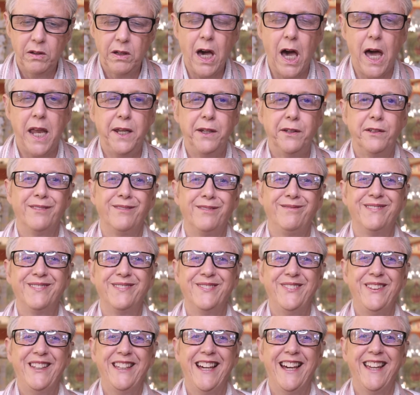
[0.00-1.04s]
got it.
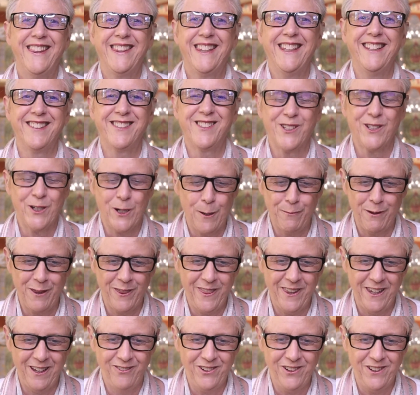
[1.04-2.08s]
We got this Dharma
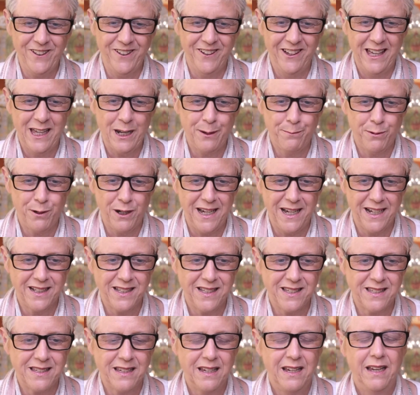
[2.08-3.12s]
thing. We know how to
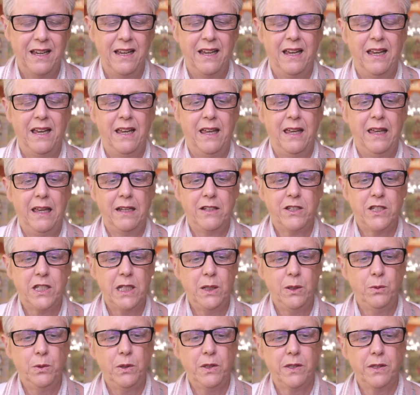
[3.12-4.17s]
practice. And
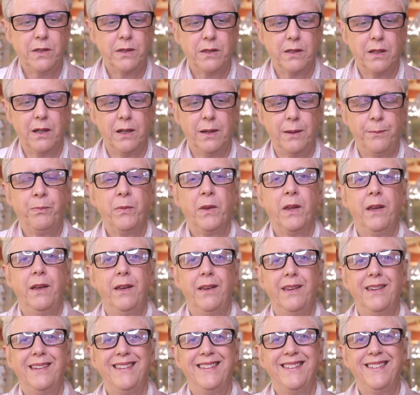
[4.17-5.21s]
she was
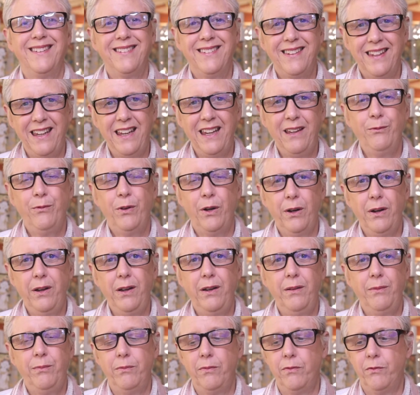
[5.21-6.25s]
saying
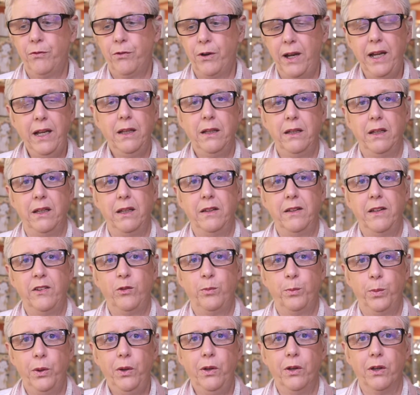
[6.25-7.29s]
very frankly in
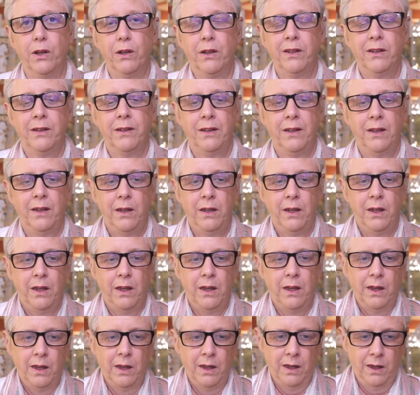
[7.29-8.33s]
this book,
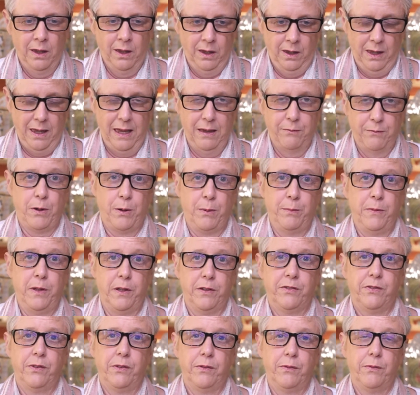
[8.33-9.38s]
from
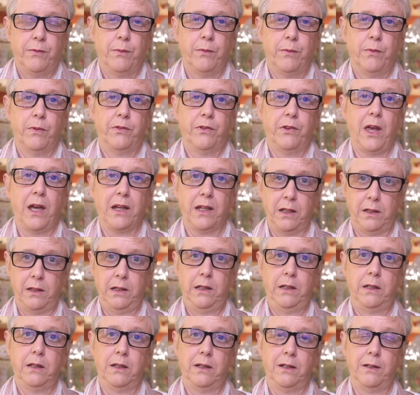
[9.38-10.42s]
the
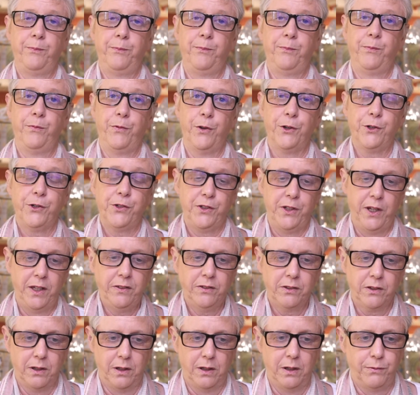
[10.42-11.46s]
Sakyadhita First Nuns
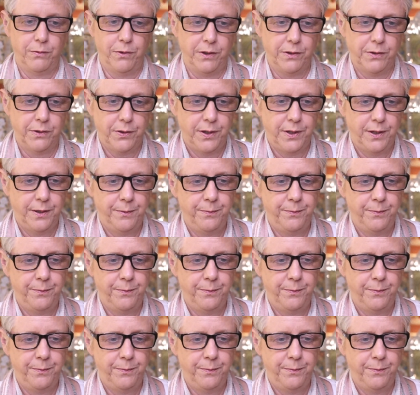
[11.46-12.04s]
Conference,